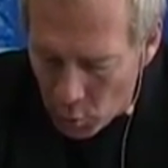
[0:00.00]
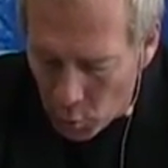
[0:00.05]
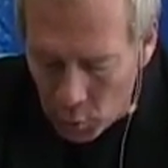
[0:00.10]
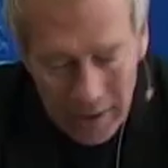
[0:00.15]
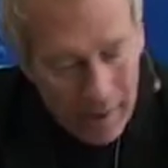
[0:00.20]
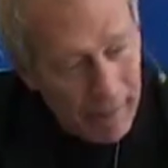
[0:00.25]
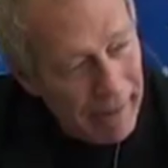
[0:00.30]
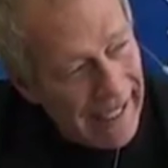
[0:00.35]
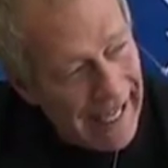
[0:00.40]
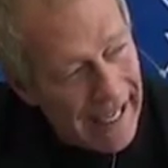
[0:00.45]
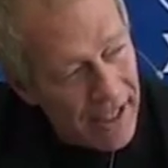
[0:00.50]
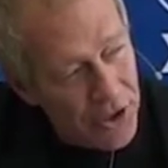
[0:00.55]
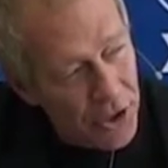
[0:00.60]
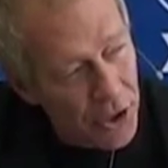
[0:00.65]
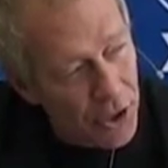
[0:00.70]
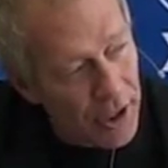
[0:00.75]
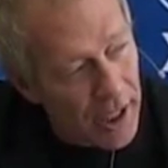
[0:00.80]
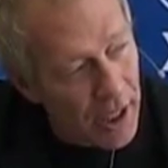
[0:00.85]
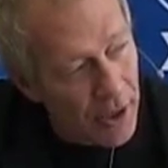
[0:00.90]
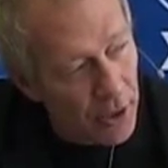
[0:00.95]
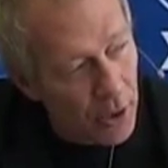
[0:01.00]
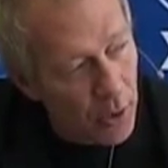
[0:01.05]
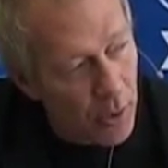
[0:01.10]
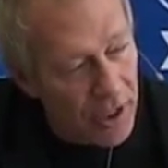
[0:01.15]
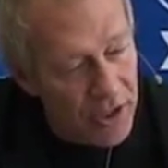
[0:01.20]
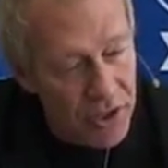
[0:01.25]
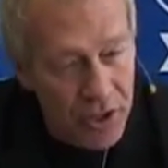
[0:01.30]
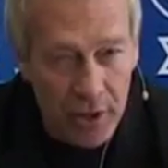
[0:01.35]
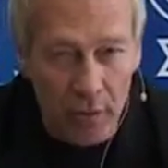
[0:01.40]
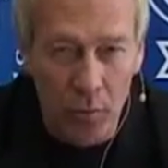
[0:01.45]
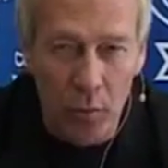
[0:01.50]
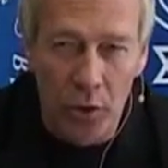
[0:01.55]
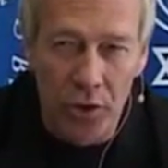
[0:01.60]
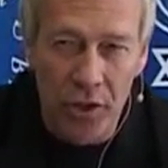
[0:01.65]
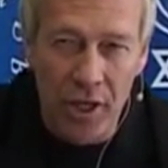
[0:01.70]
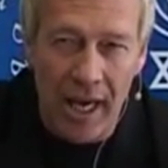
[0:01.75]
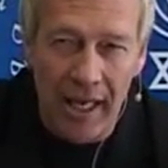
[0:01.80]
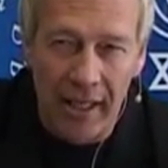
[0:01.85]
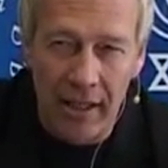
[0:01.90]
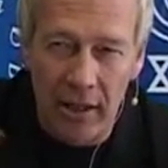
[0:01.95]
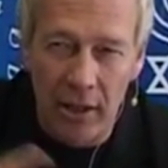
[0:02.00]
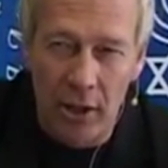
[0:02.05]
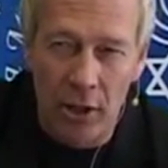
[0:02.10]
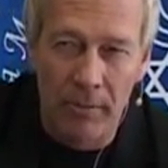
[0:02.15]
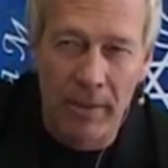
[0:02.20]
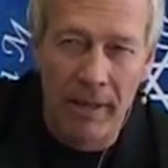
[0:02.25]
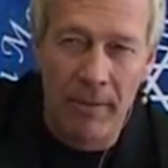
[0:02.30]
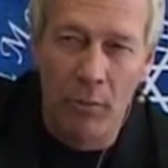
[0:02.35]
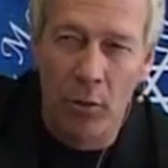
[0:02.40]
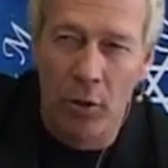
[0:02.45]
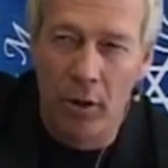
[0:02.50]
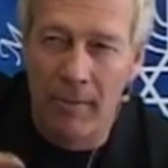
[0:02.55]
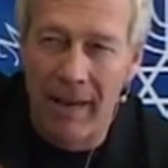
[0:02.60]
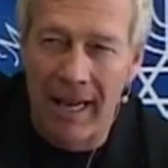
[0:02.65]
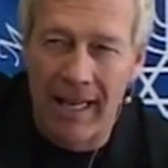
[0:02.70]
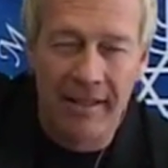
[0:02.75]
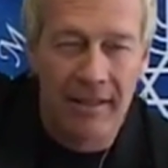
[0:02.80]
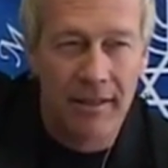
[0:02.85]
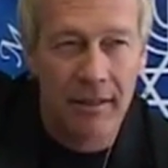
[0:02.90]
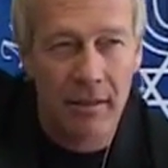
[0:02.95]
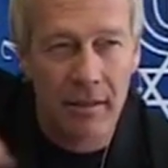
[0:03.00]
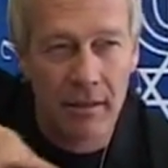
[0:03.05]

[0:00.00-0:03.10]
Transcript: Well, let me ask you another question, and we'll talk a little bit more about